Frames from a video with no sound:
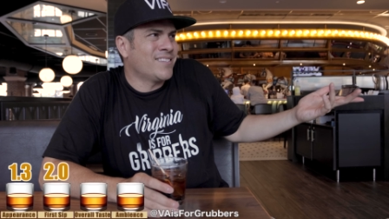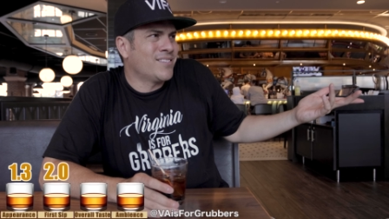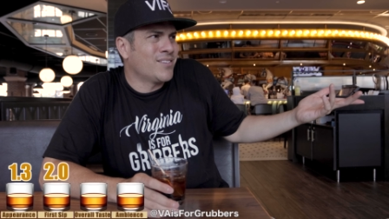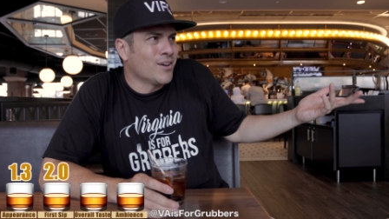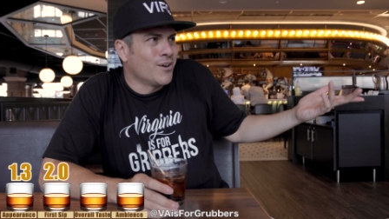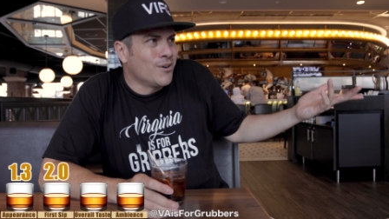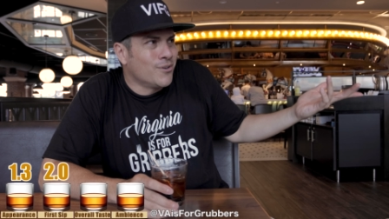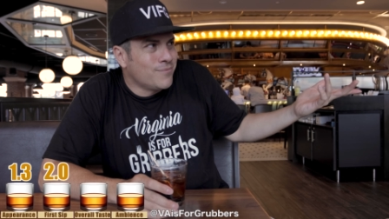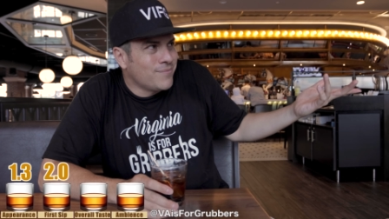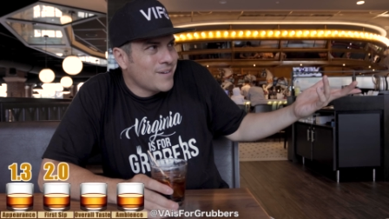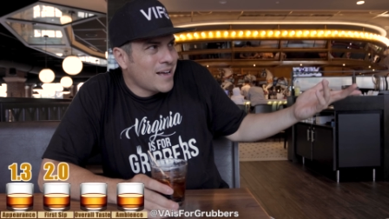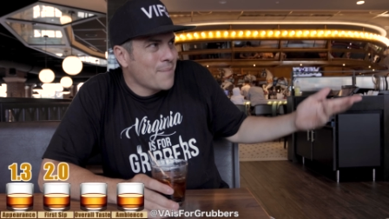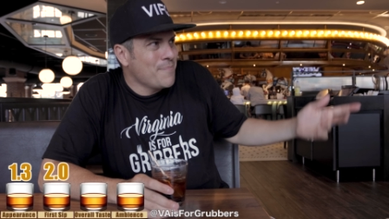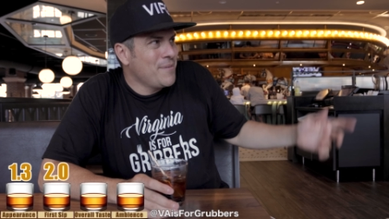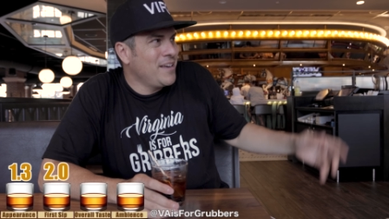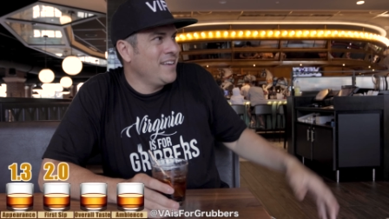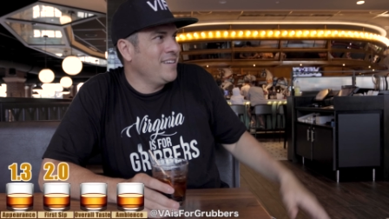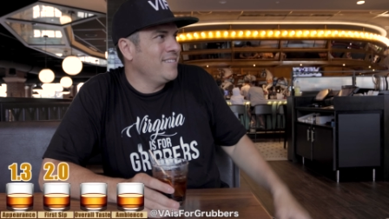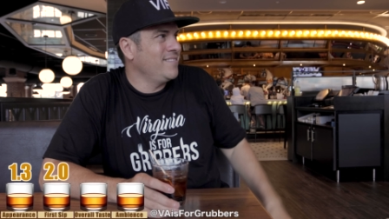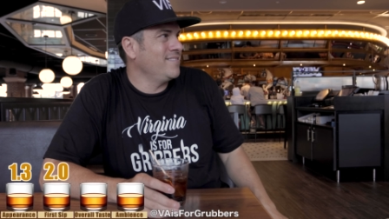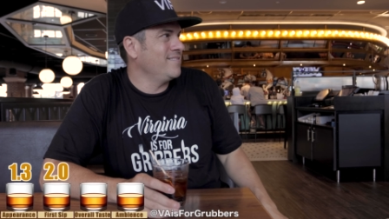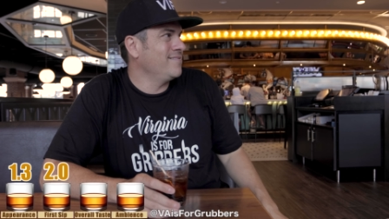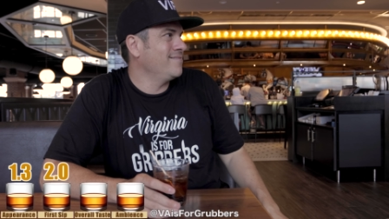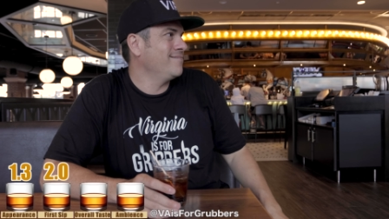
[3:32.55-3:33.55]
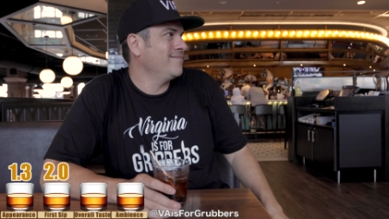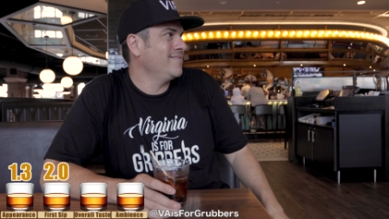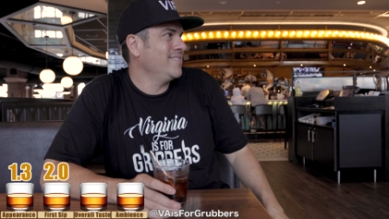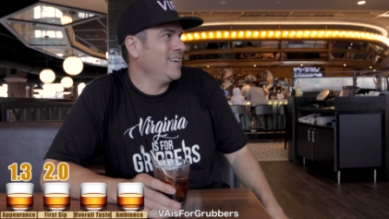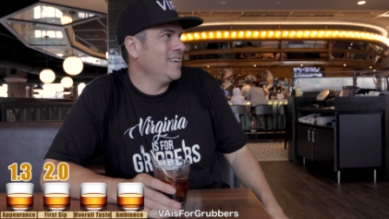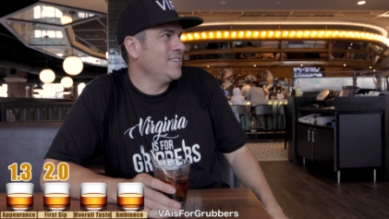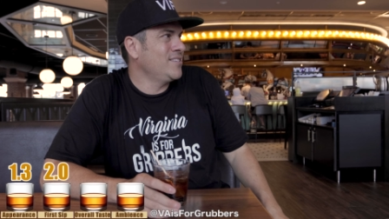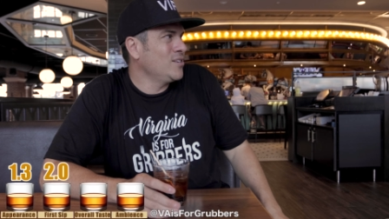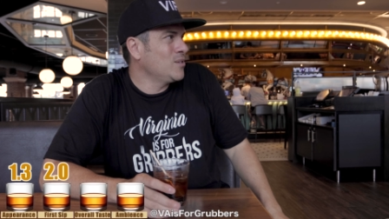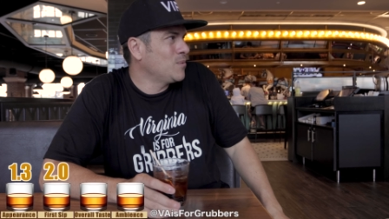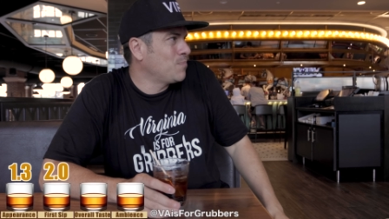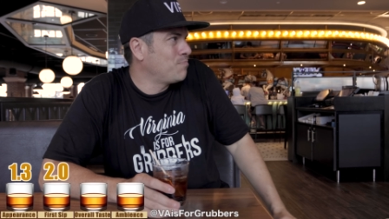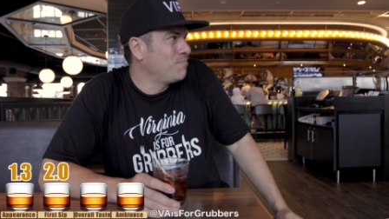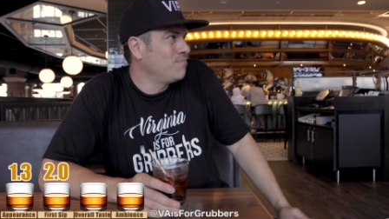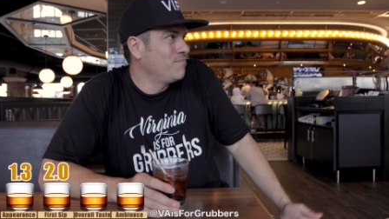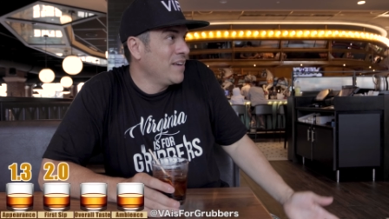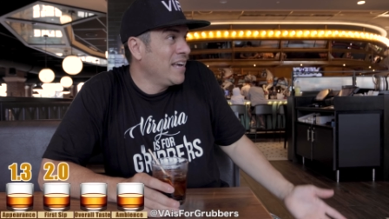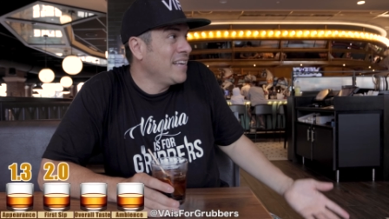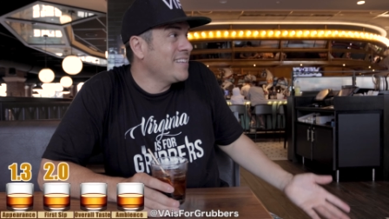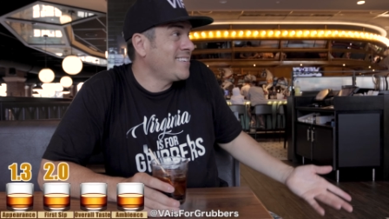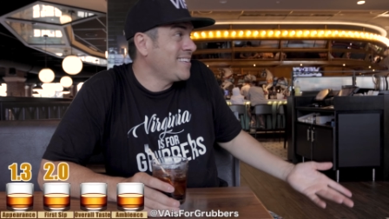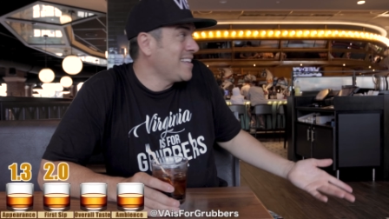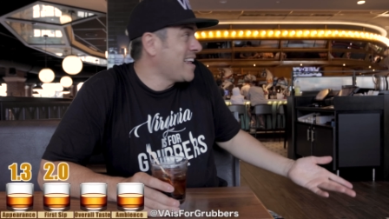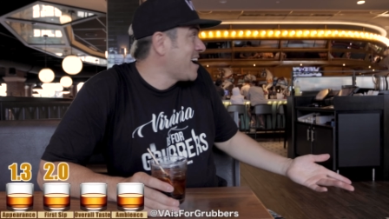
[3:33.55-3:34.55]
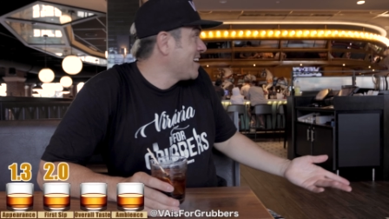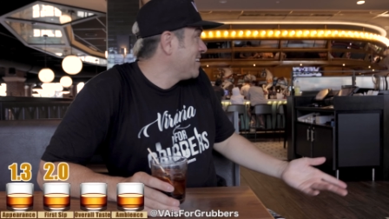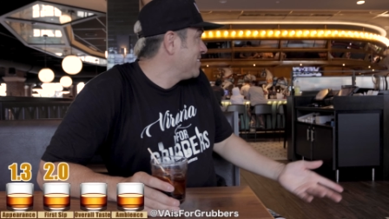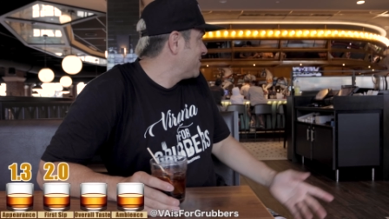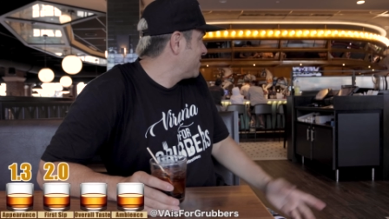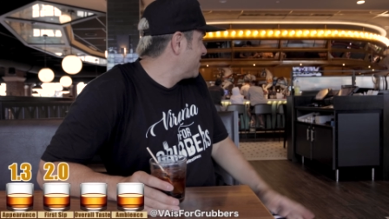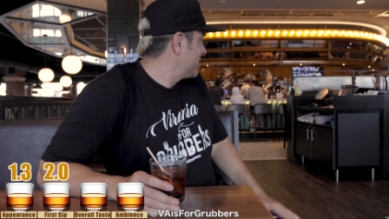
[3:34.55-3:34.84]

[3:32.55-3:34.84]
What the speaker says: So, I mean, it's nice.